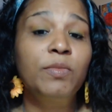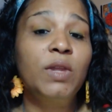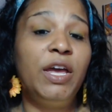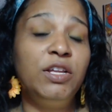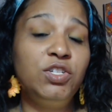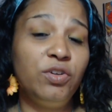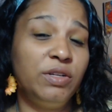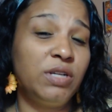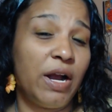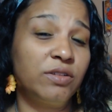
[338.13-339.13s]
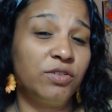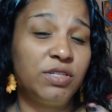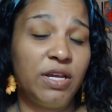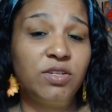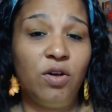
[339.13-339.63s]
until the doctor
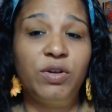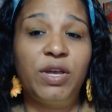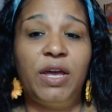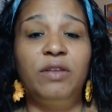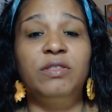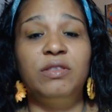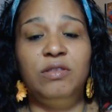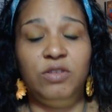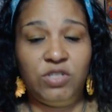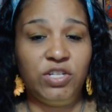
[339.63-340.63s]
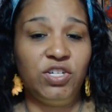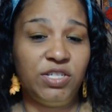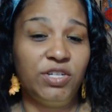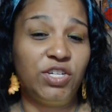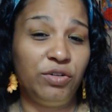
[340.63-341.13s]
says, okay, such and
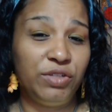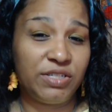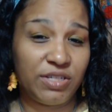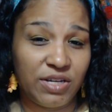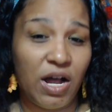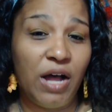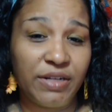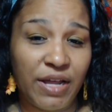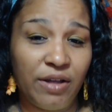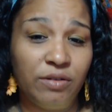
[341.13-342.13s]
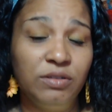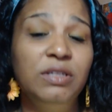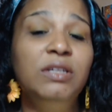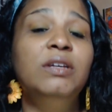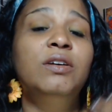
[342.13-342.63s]
such illness is gone now.
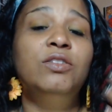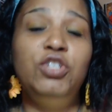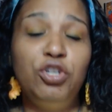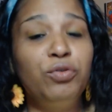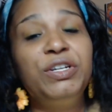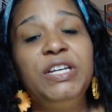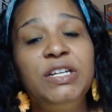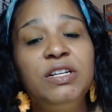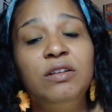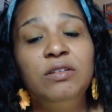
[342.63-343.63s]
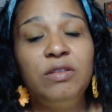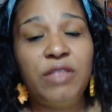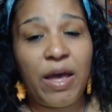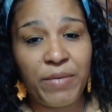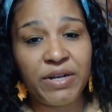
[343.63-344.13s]
You don't need
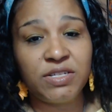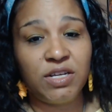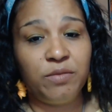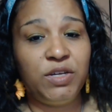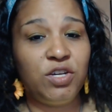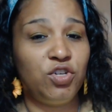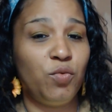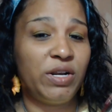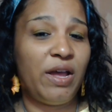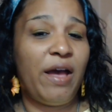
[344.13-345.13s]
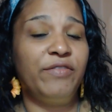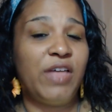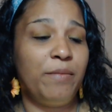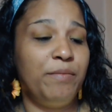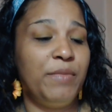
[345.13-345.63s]
that medicine, because you want to have
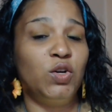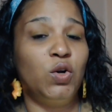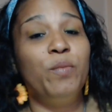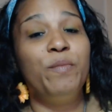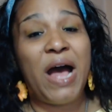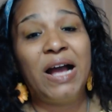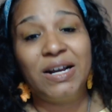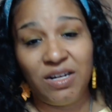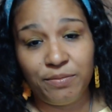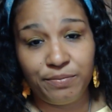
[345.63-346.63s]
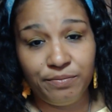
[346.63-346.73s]
that medical backup,